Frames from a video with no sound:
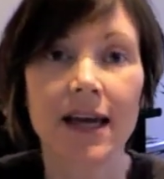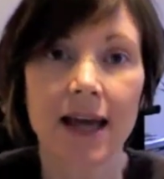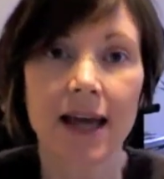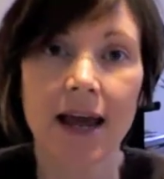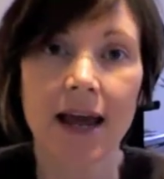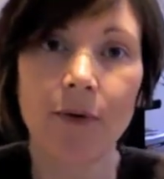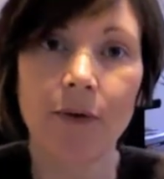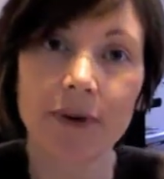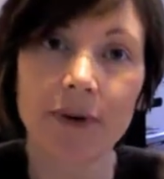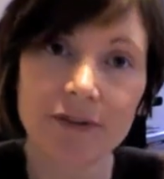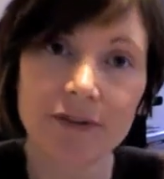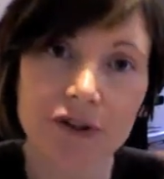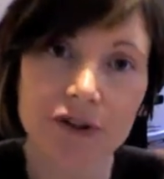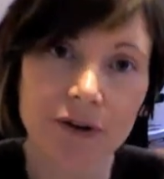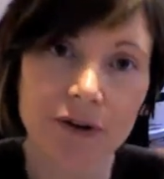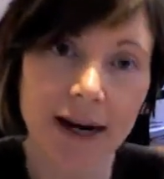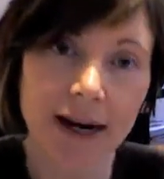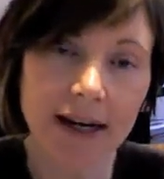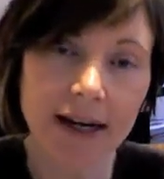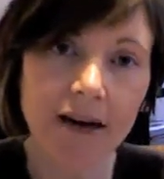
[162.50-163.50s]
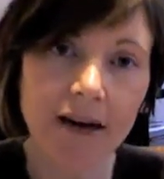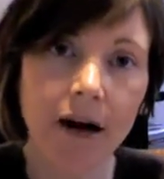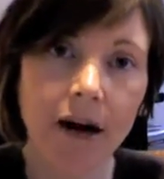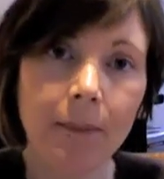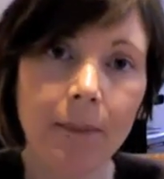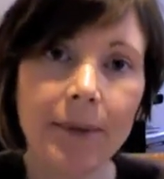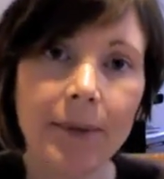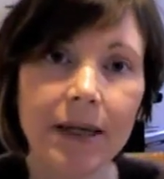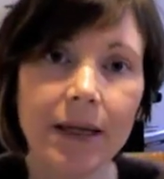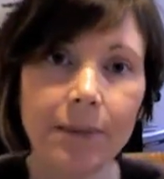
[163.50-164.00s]
And we've trained
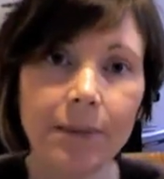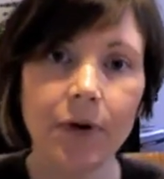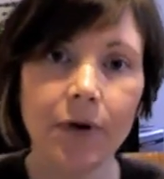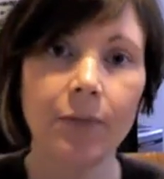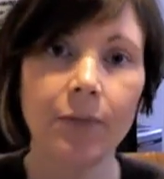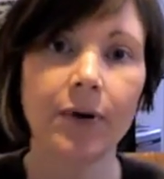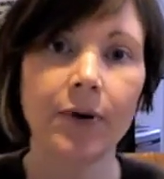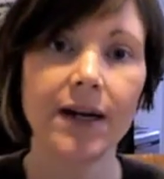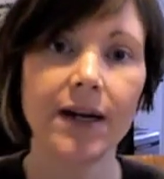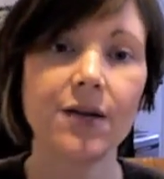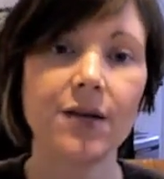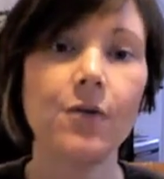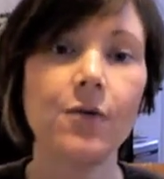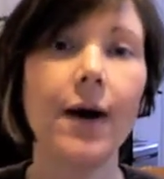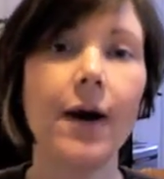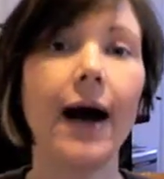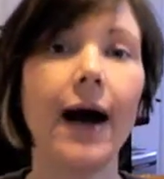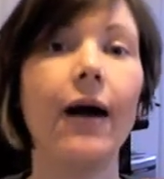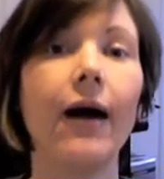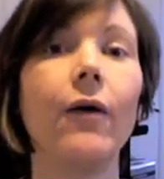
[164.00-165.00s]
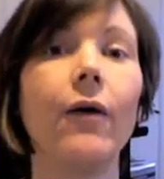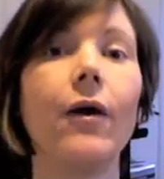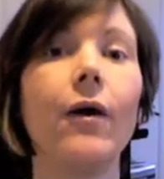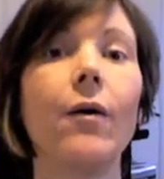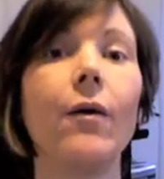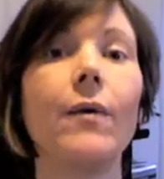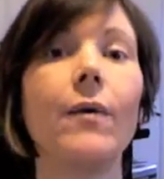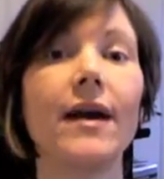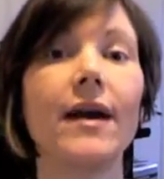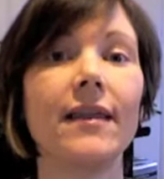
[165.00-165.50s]
our people pretty well
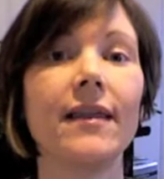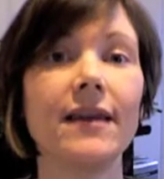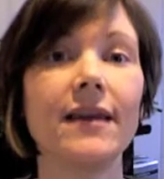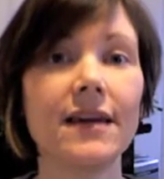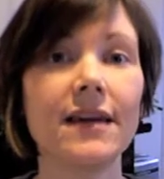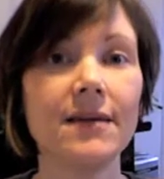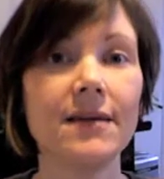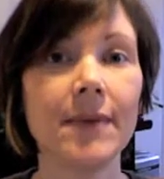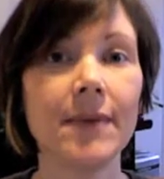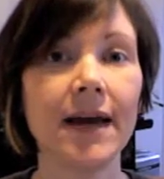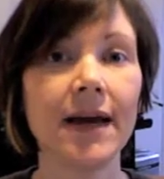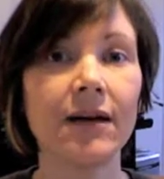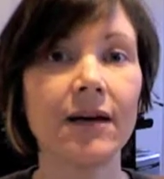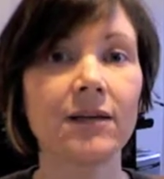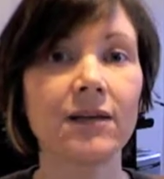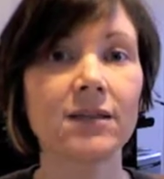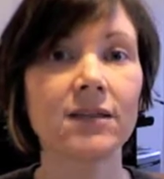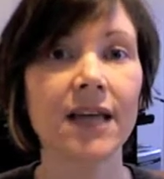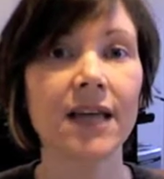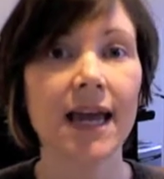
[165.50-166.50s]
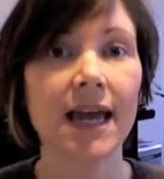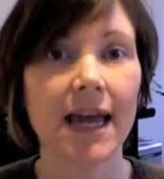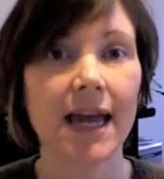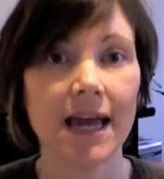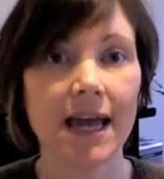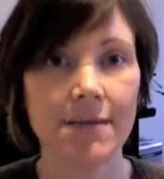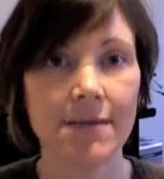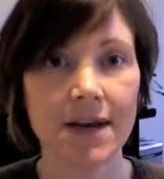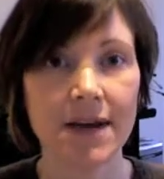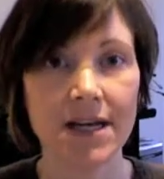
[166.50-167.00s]
with emails
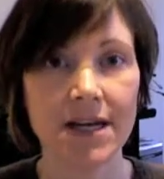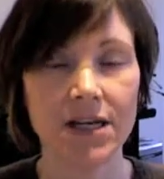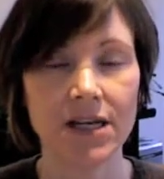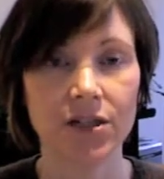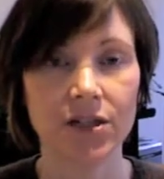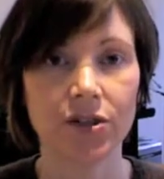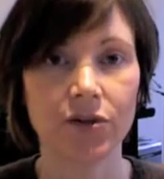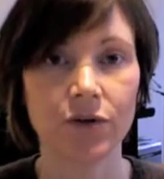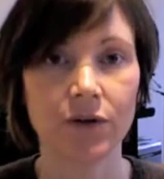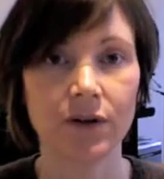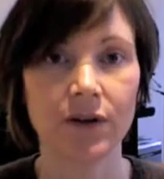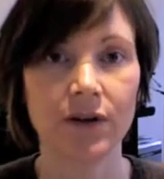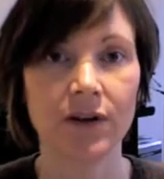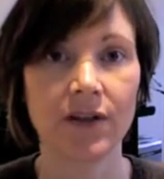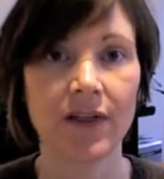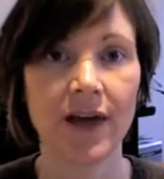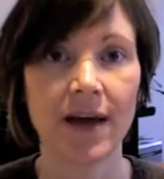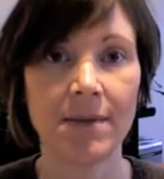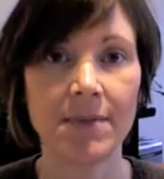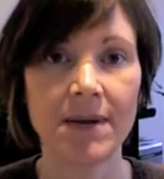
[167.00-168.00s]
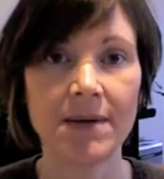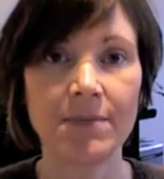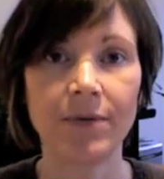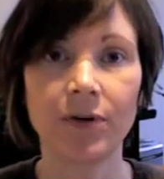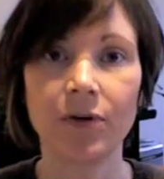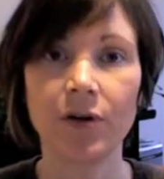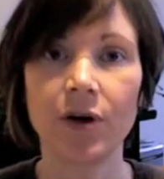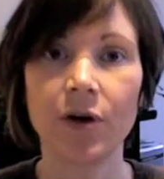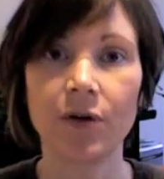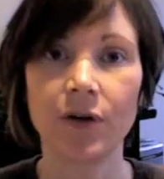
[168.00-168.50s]
and making sure that
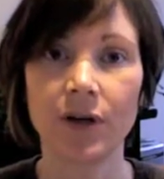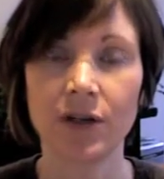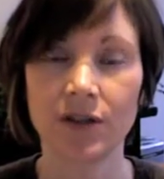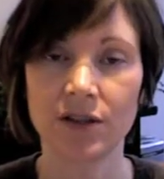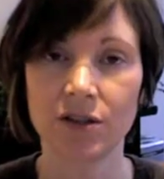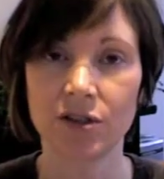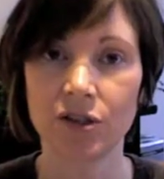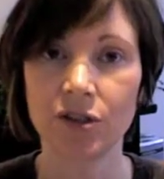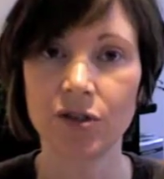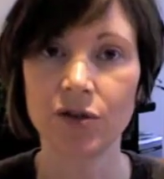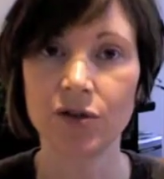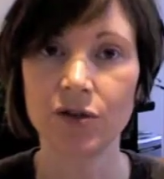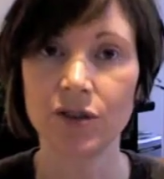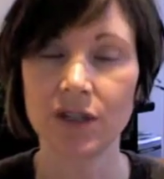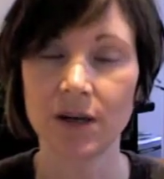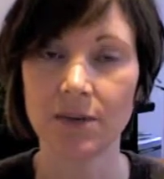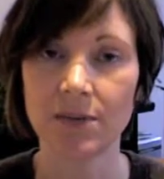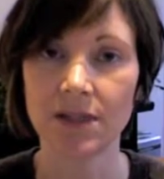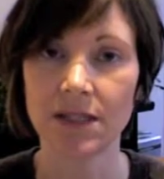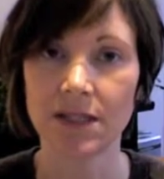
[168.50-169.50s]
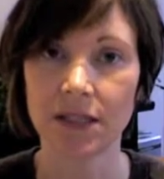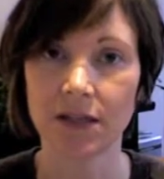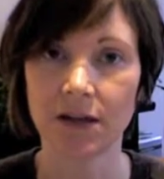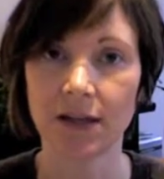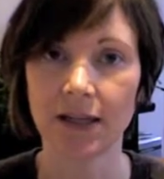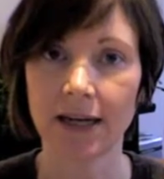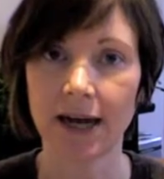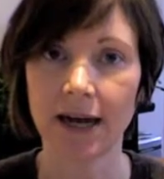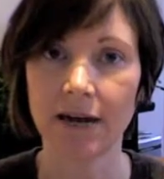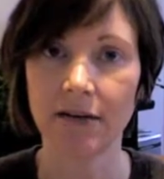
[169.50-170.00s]
people know to do something to
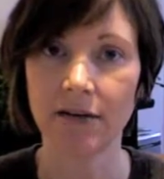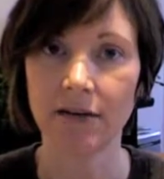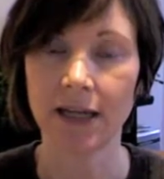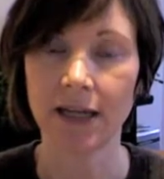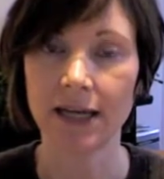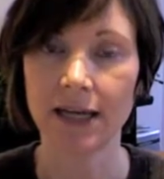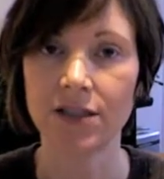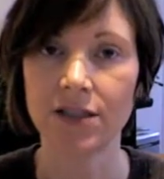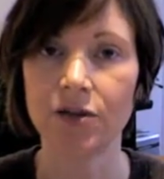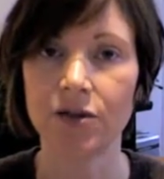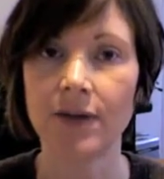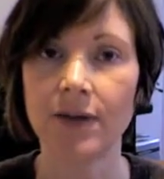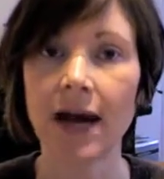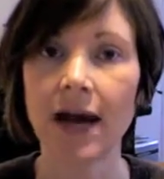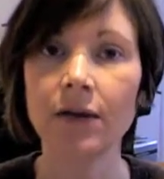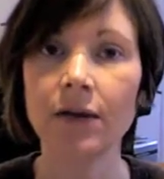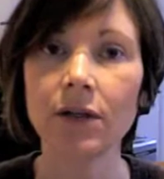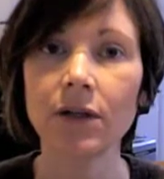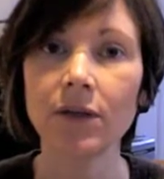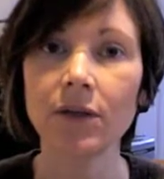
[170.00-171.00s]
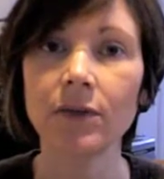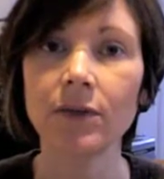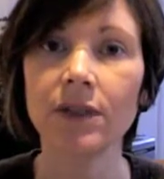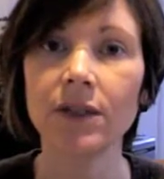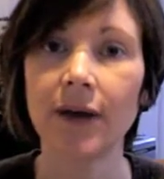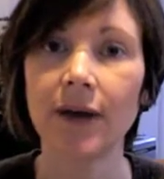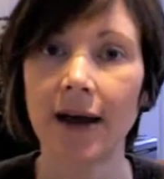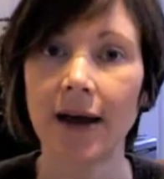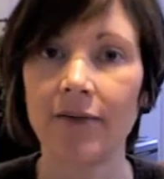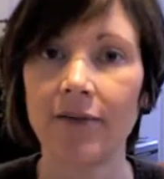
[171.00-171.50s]
click on a link. So not only will
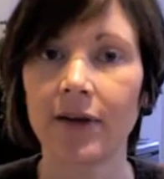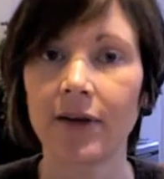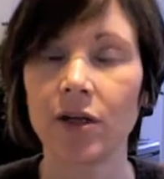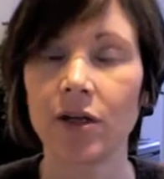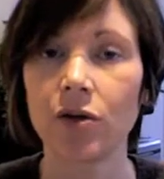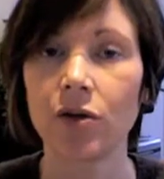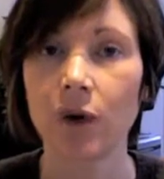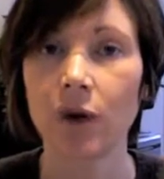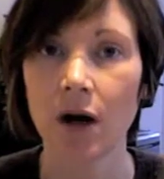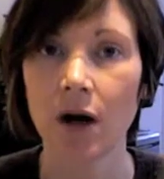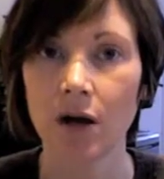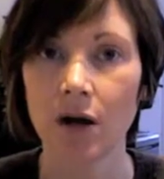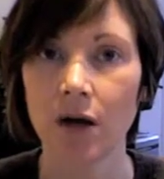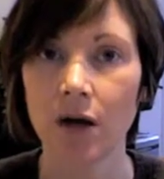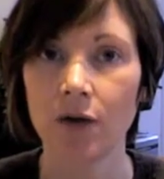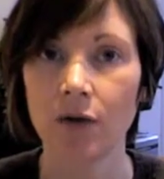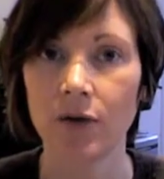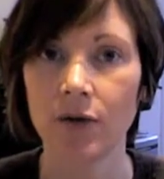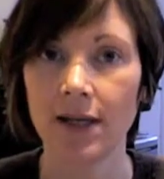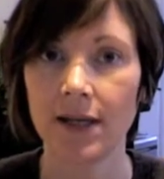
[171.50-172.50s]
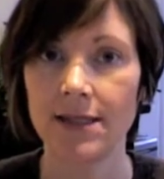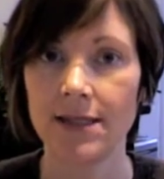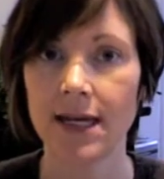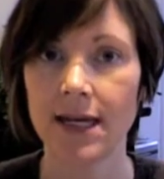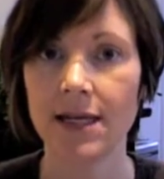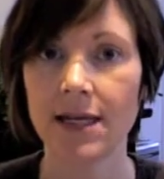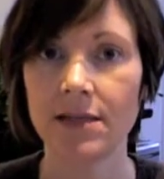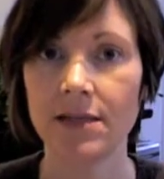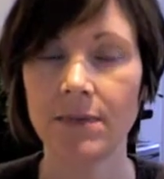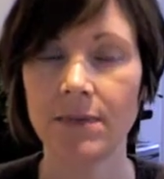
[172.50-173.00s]
you have a QR code that
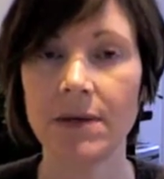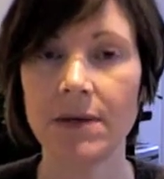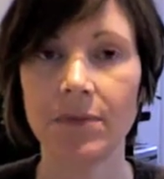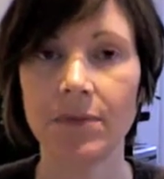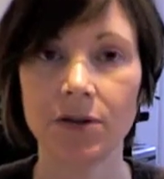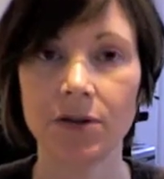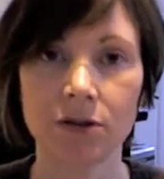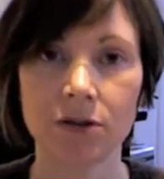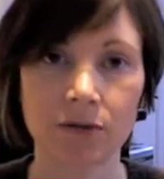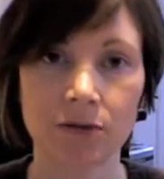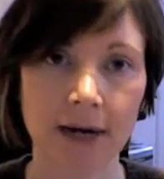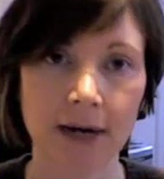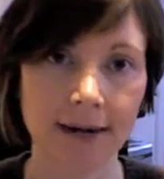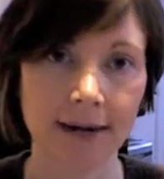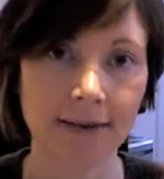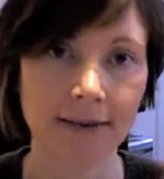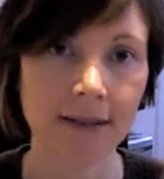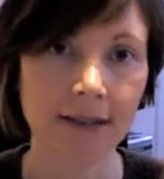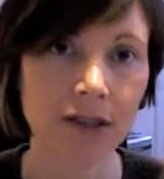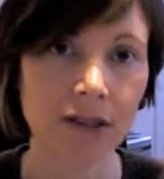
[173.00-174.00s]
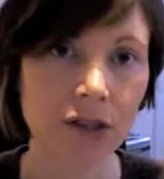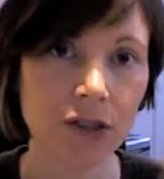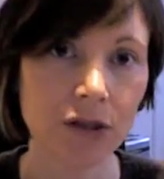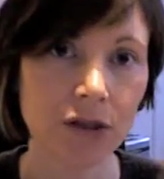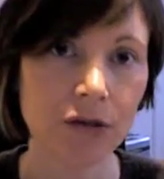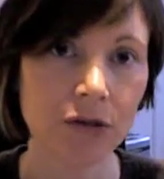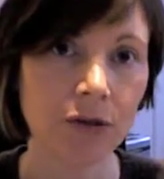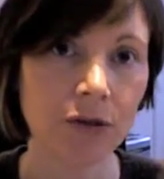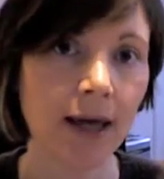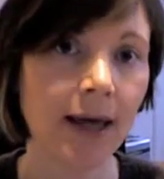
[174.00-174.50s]
takes people directly
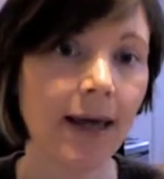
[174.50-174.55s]
to